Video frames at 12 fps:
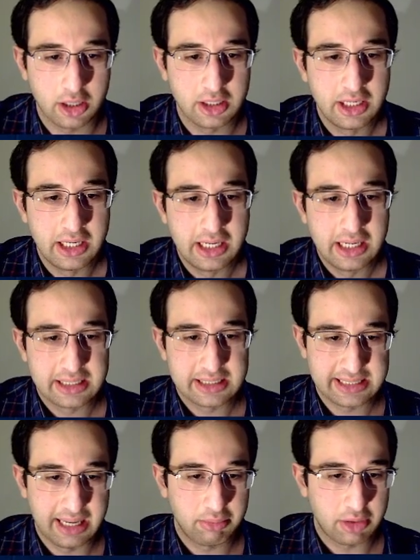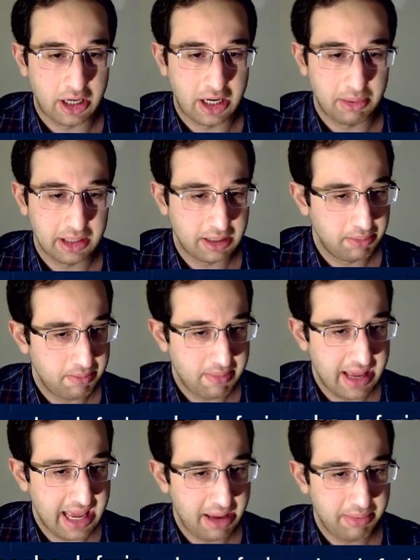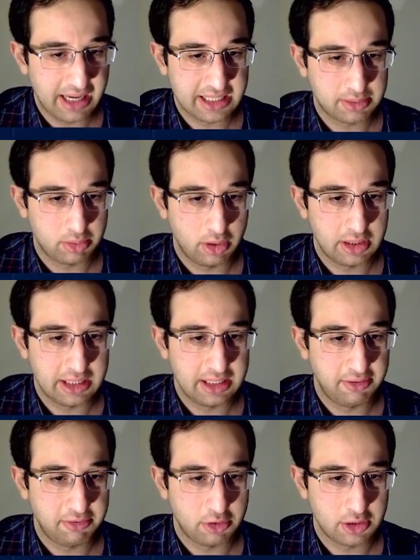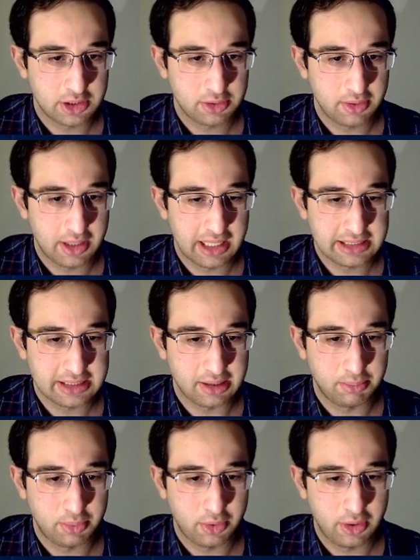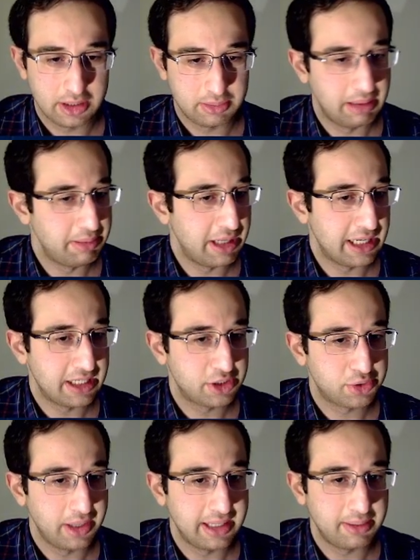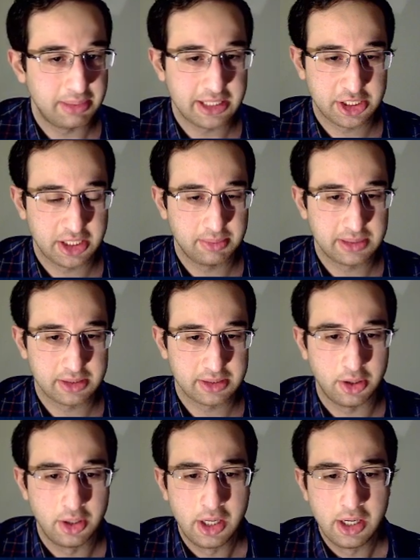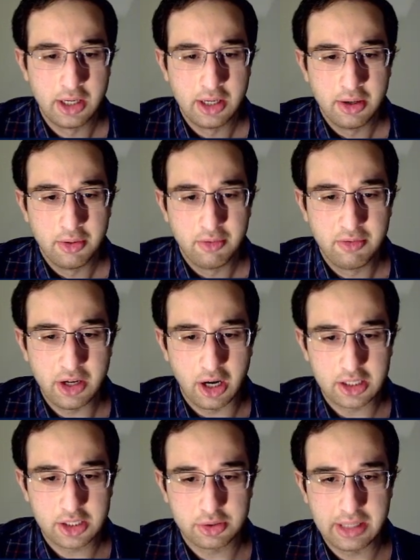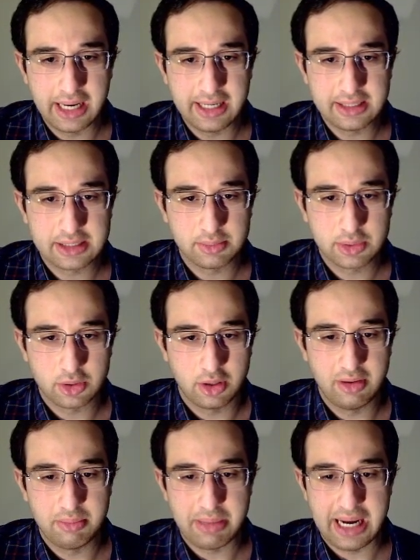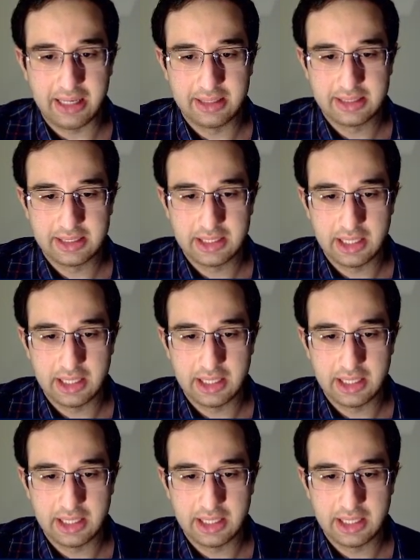At the same time, I can maybe exploit the d4 square at some point. Maybe I can trade the bishop. So we are creating some sort of imbalance here.